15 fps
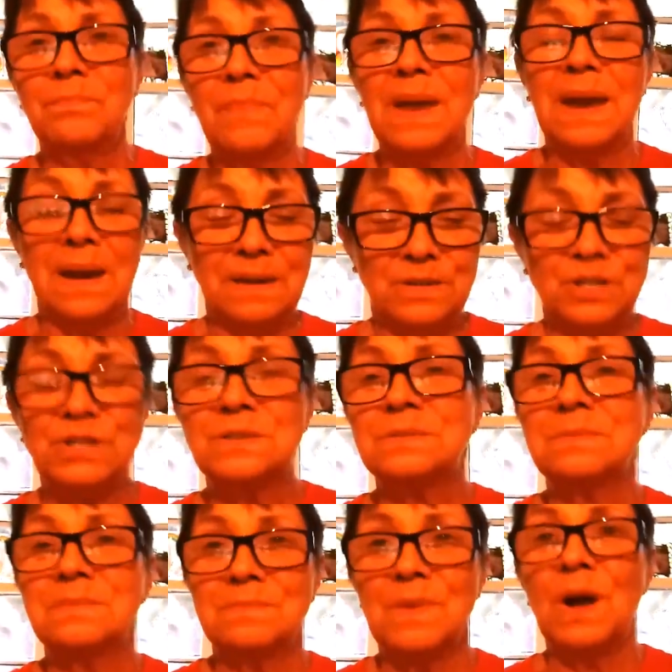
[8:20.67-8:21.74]
thing, just
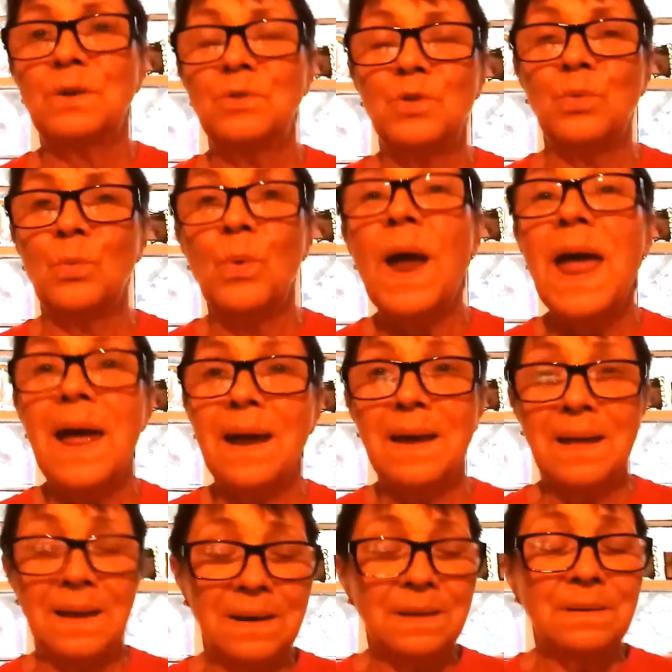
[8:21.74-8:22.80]
under the
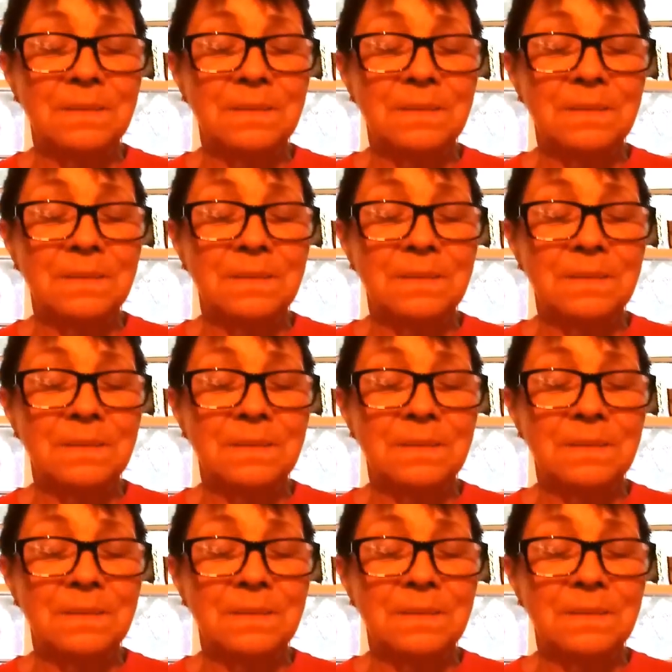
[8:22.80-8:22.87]
rack.